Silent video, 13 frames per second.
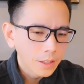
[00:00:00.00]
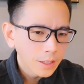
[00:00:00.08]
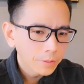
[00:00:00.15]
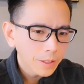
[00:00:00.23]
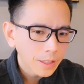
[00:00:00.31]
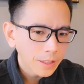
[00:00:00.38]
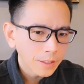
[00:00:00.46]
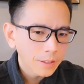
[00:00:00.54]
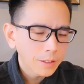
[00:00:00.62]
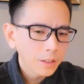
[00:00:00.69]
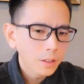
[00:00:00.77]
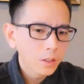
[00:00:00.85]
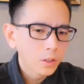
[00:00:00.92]

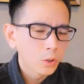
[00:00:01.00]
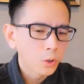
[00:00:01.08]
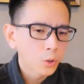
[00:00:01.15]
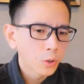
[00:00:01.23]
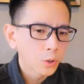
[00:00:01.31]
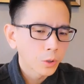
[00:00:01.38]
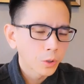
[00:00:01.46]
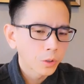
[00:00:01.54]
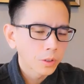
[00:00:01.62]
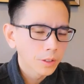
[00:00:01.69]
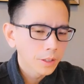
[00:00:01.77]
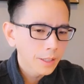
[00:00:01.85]
leaving your